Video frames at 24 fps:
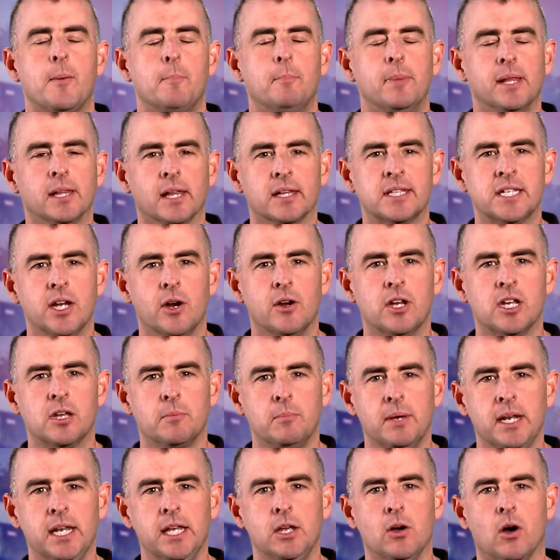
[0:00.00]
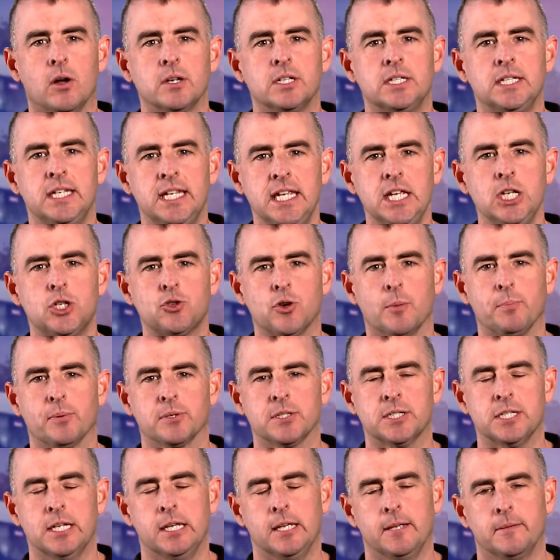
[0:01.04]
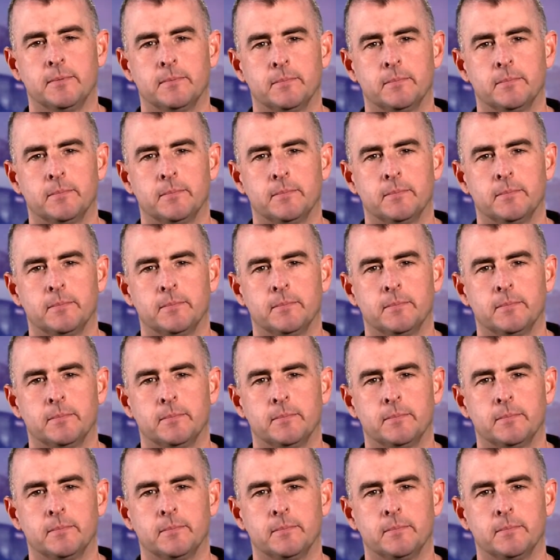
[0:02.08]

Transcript: Military Committee on TECC.